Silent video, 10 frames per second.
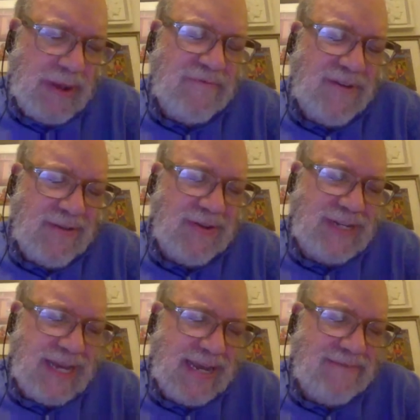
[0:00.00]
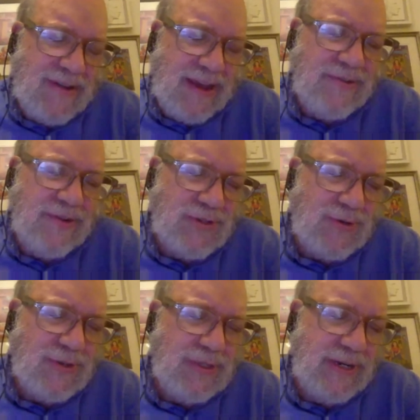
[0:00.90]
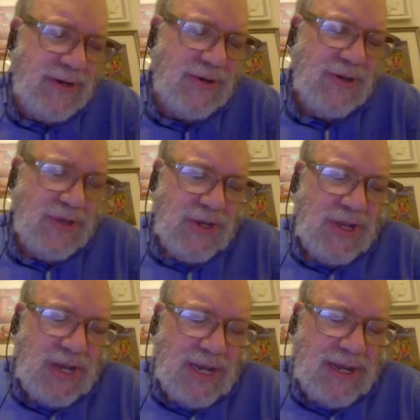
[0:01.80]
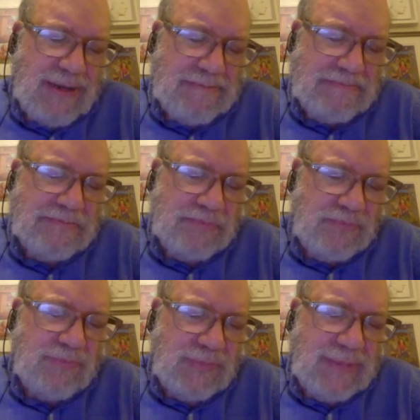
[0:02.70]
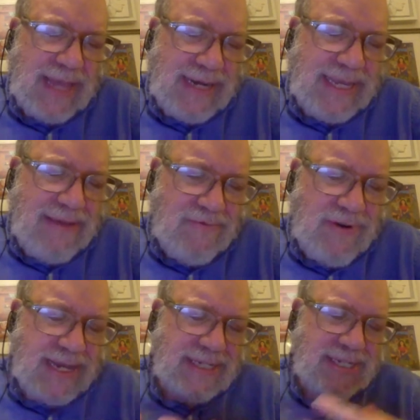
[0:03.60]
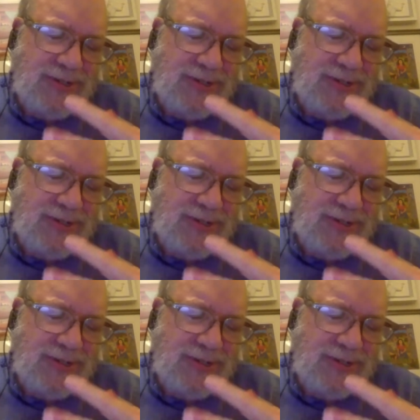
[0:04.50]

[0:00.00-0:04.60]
father died 5 years earlier. That gave rise